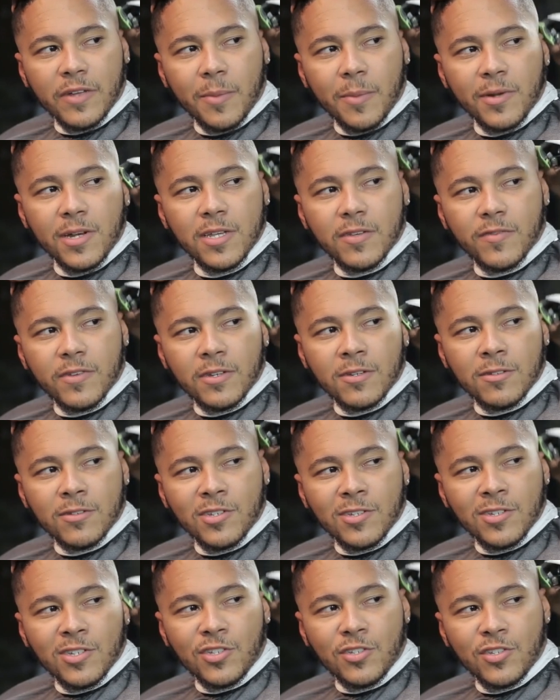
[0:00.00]
I believe in
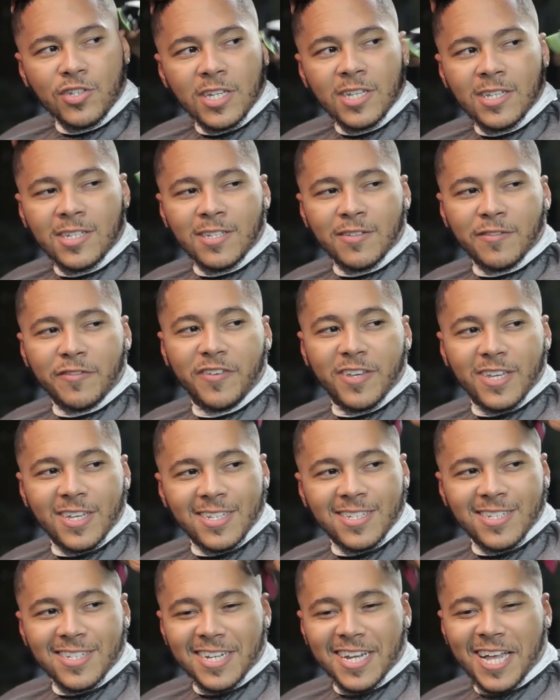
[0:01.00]
jinxing
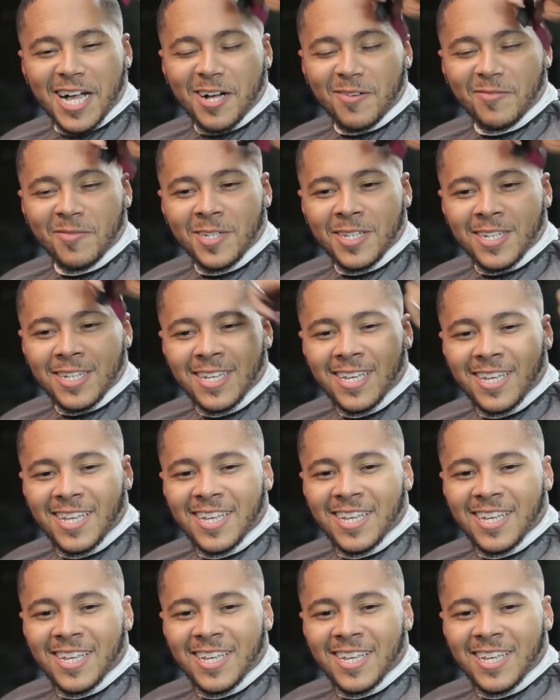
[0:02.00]
things, do you know what I mean?